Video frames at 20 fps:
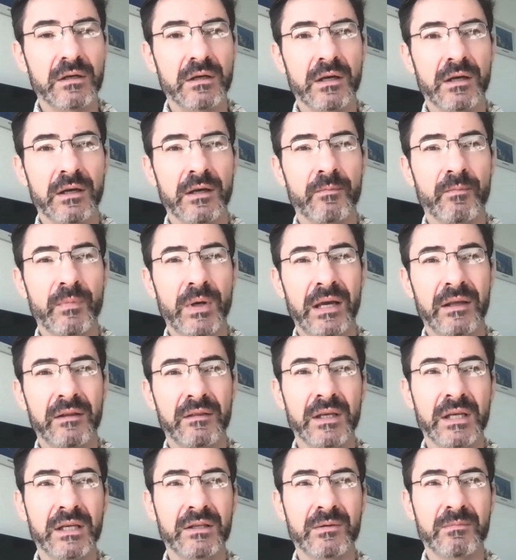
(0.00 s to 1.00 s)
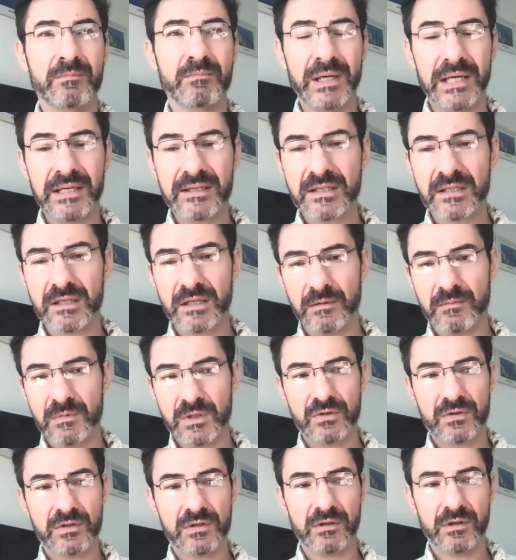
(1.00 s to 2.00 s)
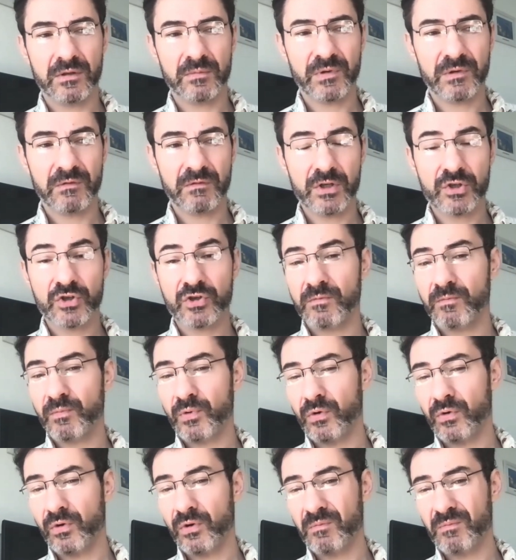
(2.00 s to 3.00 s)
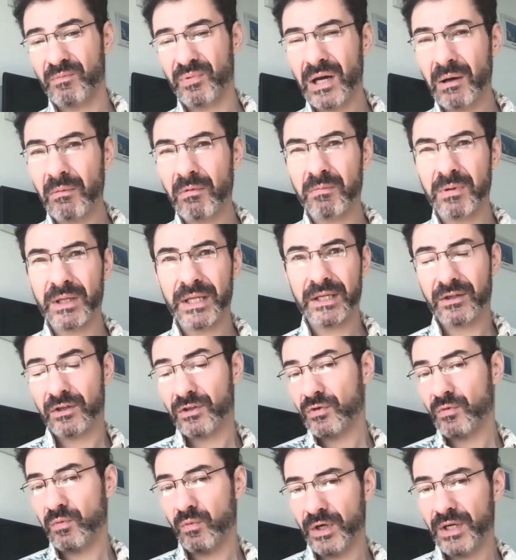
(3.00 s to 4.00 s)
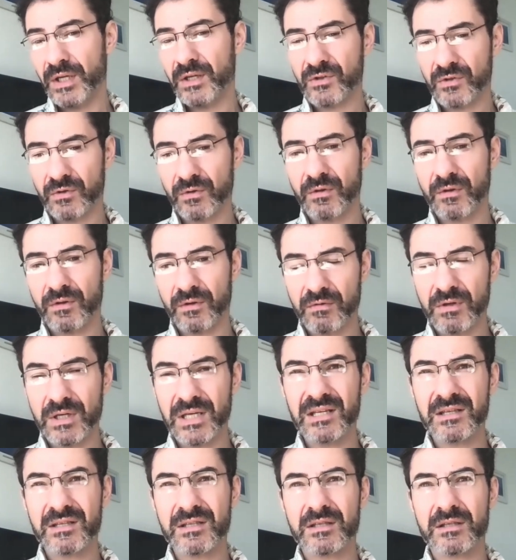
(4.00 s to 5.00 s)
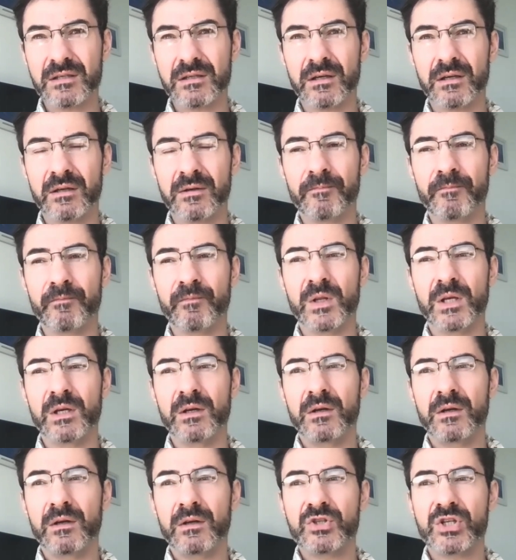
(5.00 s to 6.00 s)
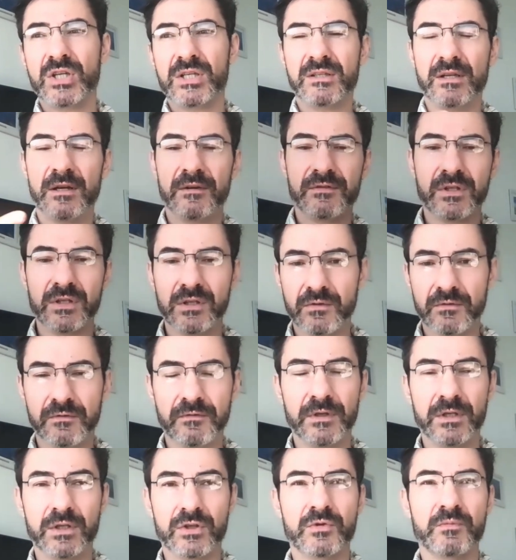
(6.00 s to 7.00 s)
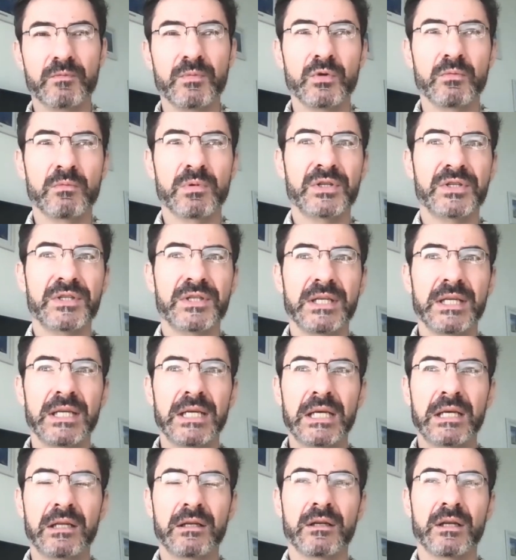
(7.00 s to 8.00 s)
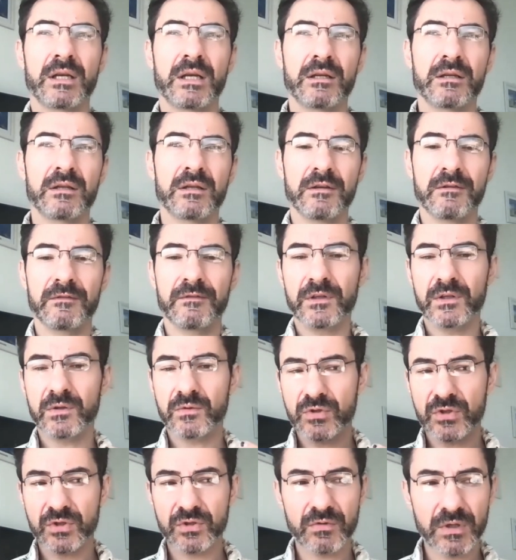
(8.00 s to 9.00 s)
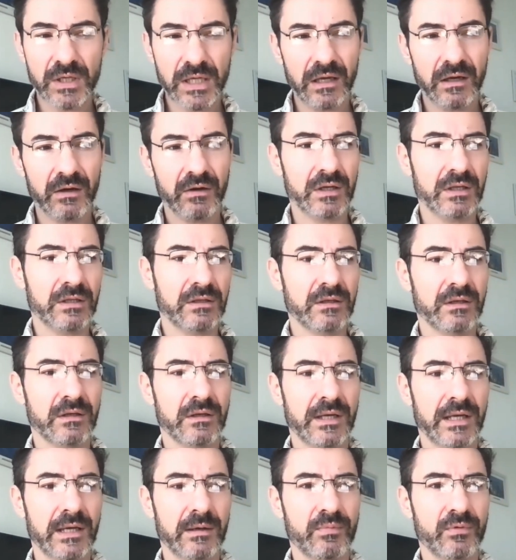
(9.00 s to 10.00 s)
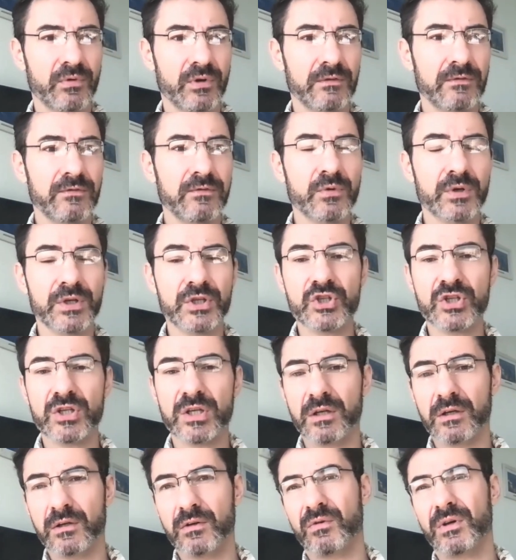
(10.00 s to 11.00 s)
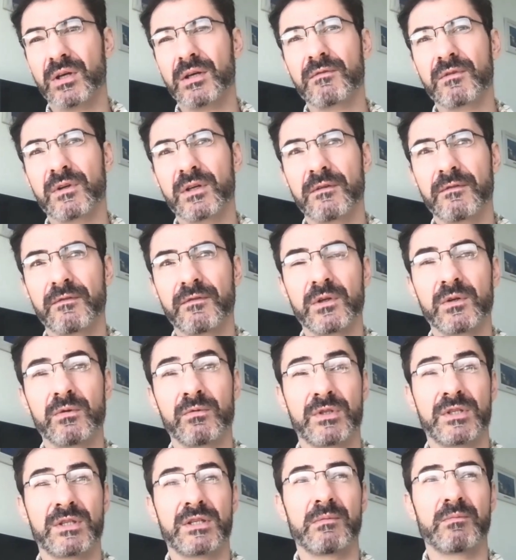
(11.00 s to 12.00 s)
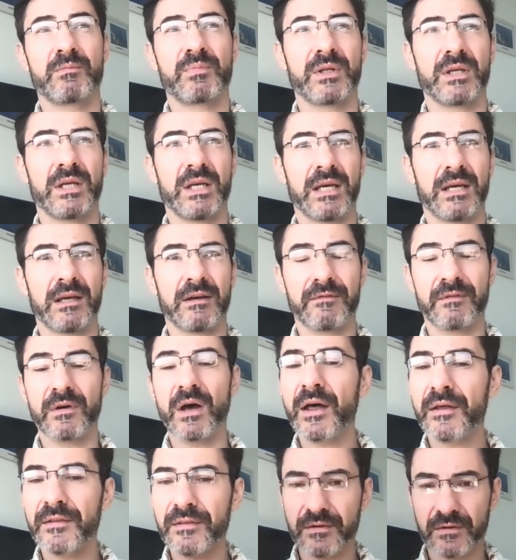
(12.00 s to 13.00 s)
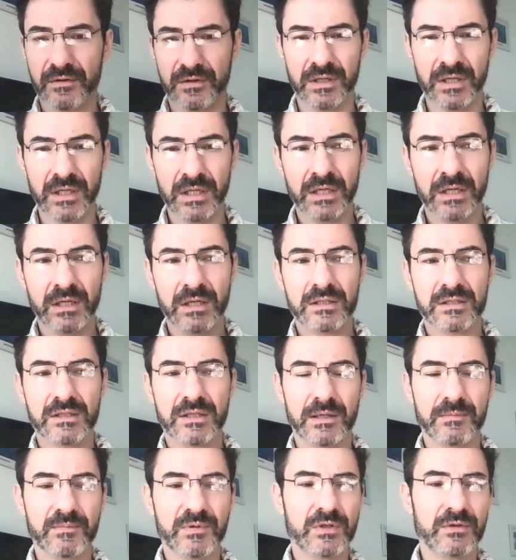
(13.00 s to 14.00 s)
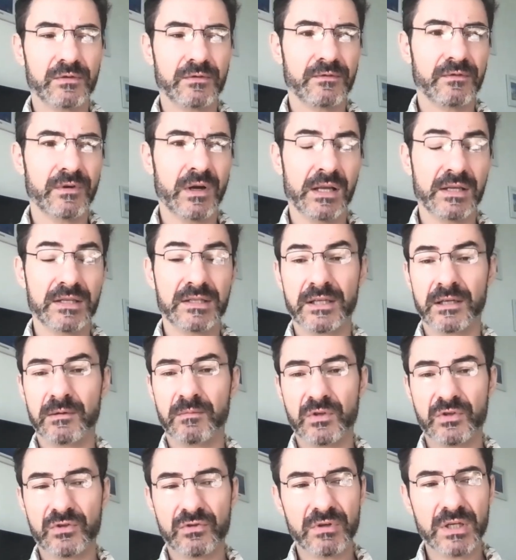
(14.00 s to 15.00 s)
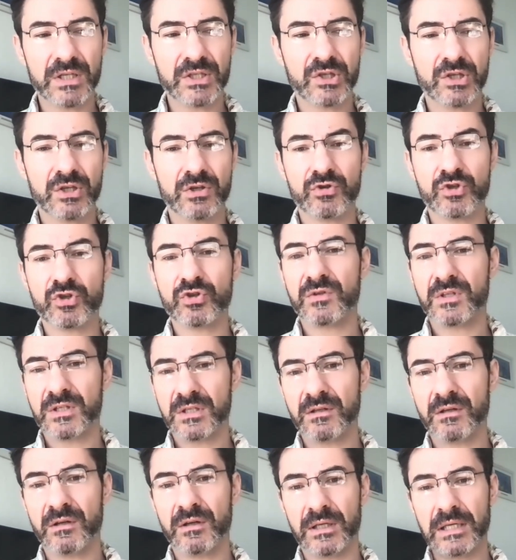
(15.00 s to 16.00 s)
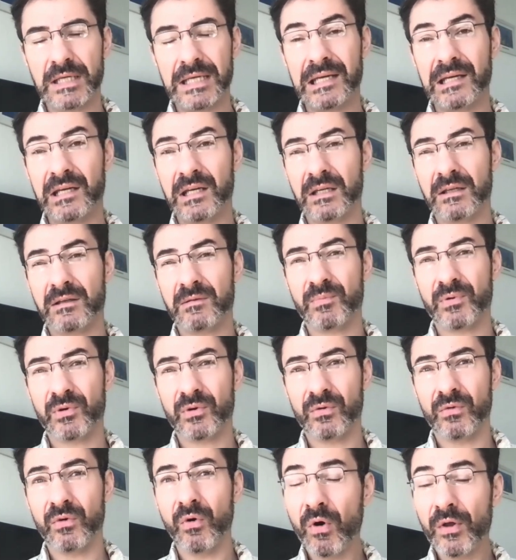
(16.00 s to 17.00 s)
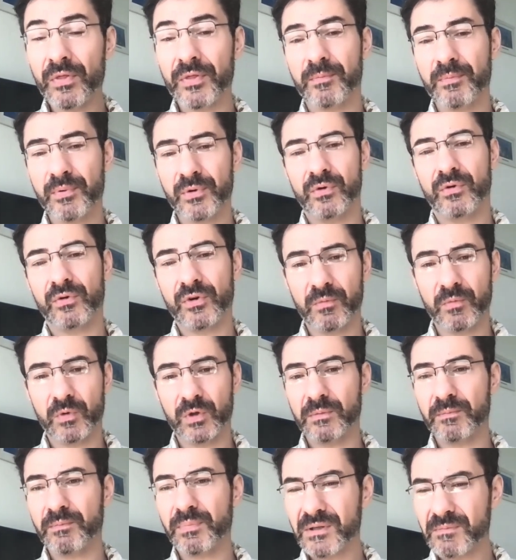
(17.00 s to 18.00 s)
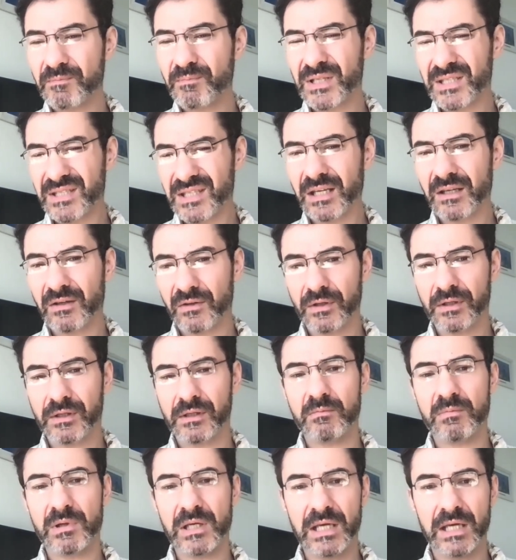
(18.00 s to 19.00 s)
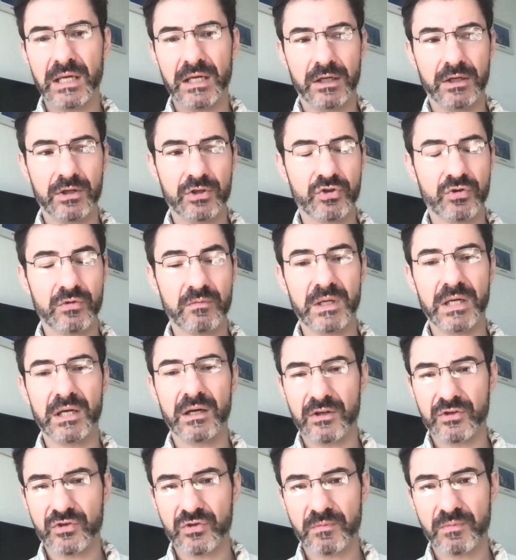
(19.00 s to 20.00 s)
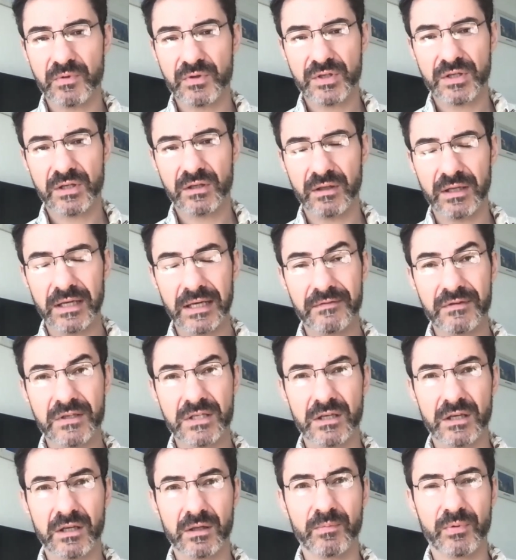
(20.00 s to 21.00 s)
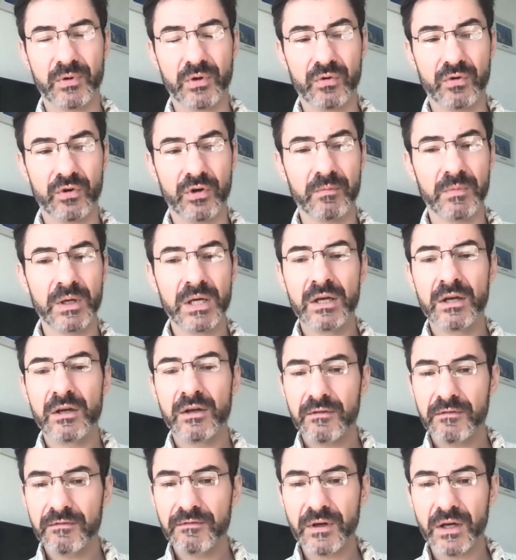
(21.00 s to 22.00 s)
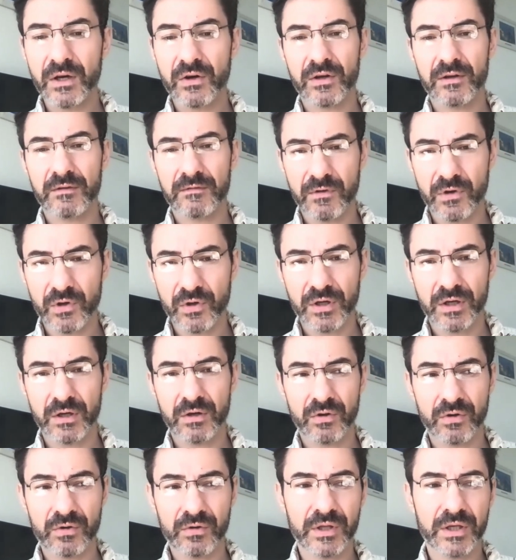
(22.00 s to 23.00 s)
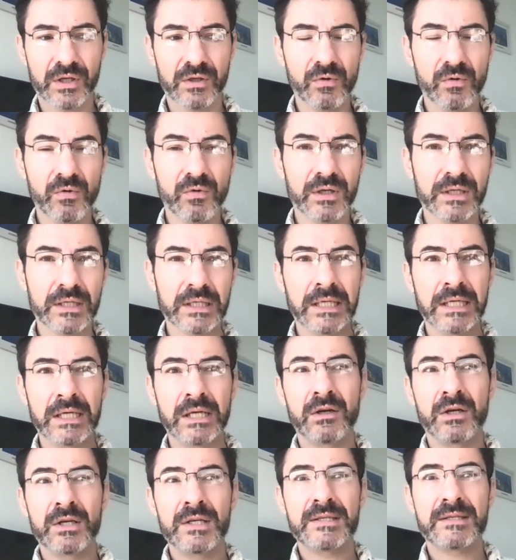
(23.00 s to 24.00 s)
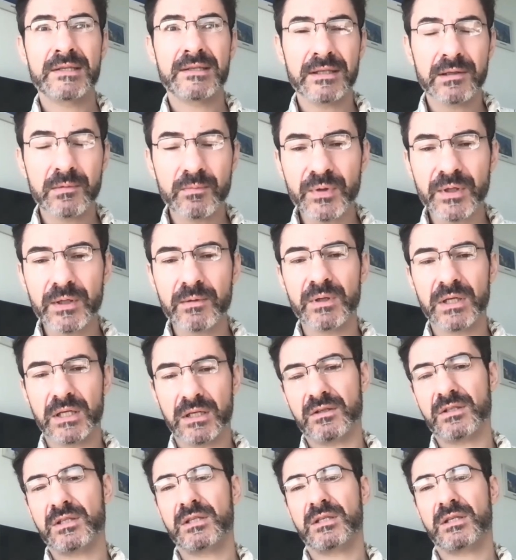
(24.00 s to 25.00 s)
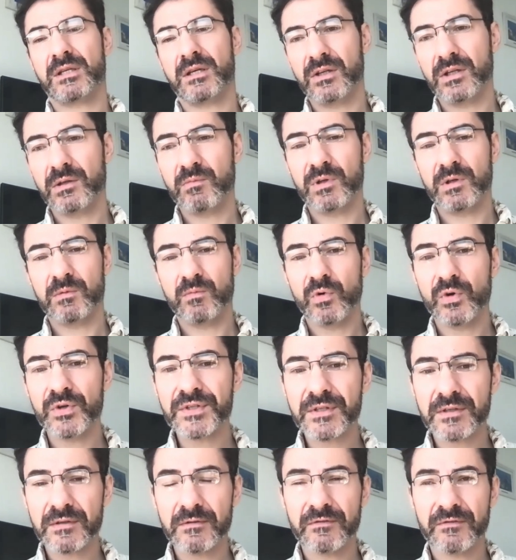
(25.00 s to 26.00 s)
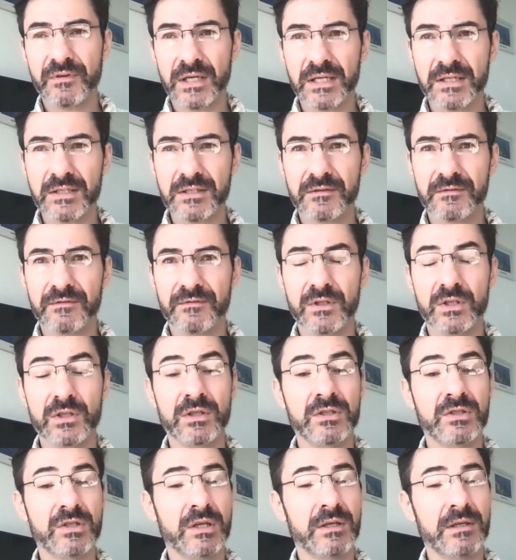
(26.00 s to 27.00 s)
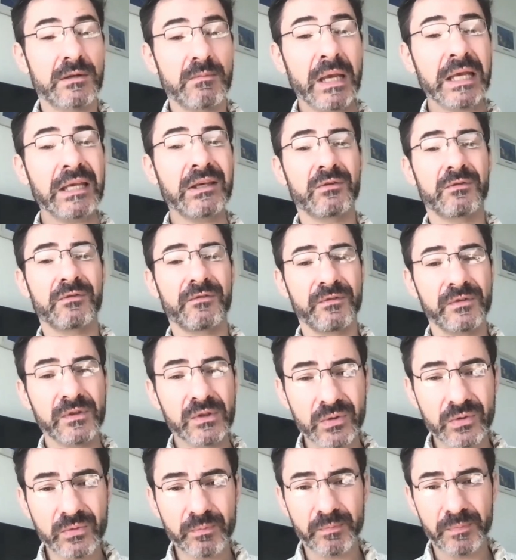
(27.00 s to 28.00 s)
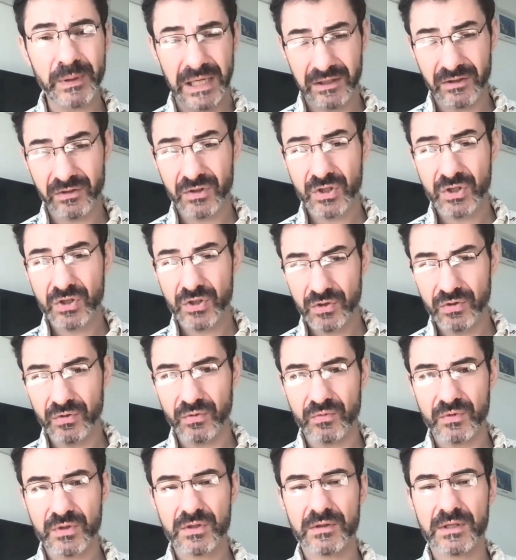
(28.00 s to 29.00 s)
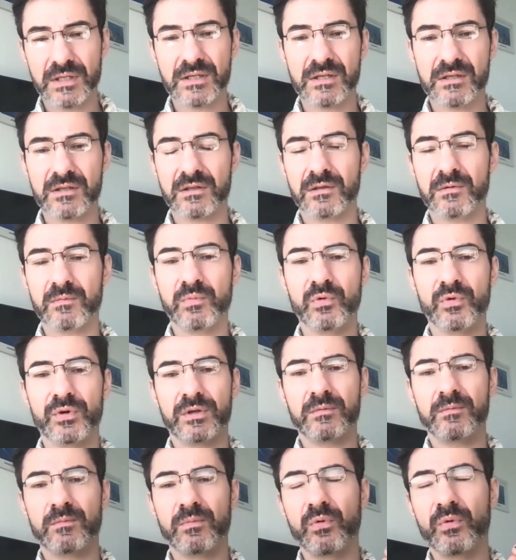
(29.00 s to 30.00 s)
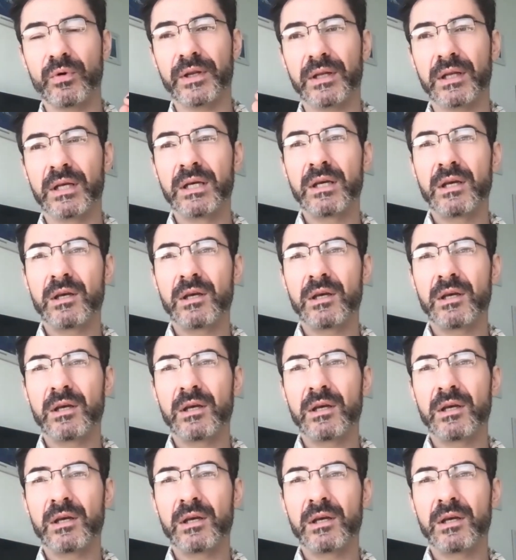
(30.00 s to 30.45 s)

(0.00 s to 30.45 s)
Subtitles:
I think the best time to start prevention program probably in the 20s or 30s, just after you finish puberty. And if you do carry the ApoE4 gene, or even if you simply have other types of Alzheimer's risk, you should start getting on the program. Particularly in the beginning, it should be 100% lifestyle program very, very early on, simply because it's going to be most effective. It's going to make you feel better too. So this is an important point.